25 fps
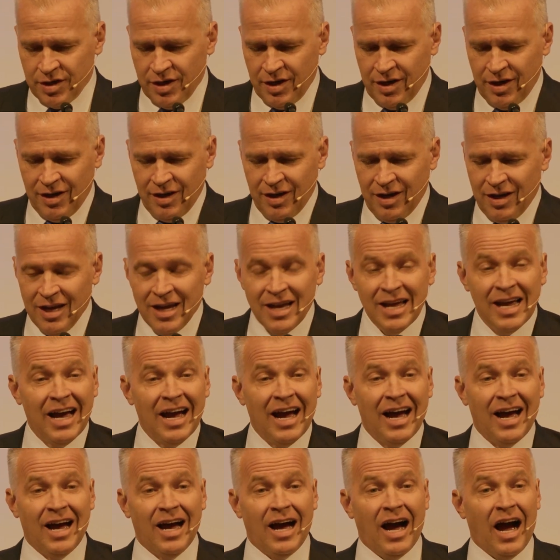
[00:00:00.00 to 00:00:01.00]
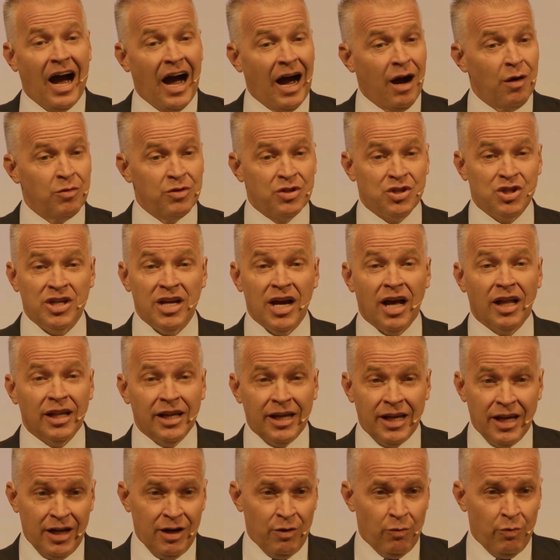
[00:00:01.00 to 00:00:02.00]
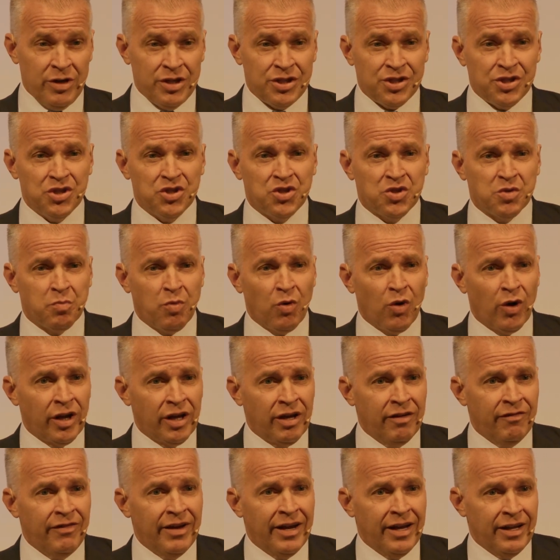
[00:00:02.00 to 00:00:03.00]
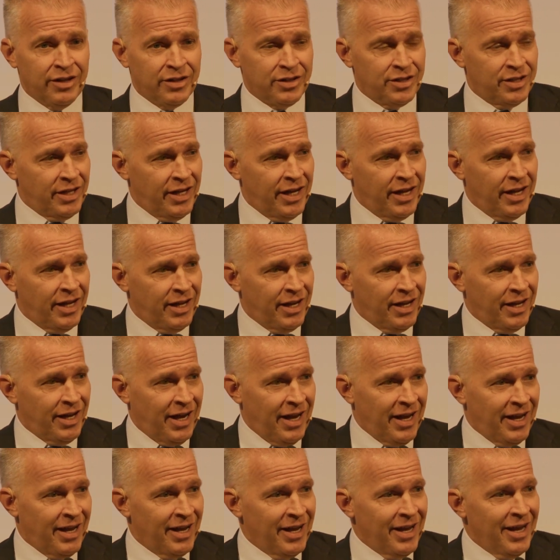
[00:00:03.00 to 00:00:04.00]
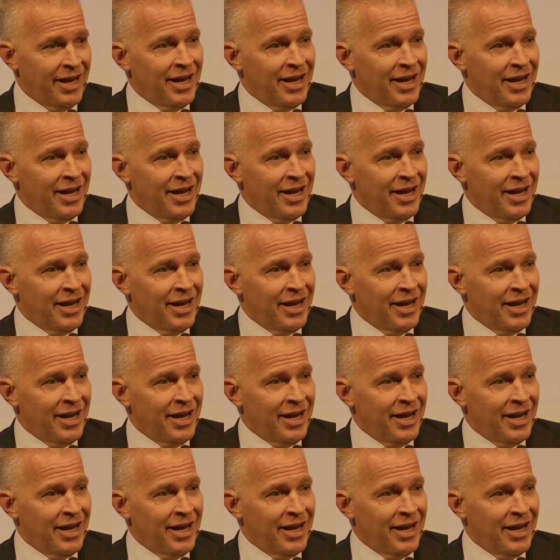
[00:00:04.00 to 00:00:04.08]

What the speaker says: I was yelling at a recent sporting event, and I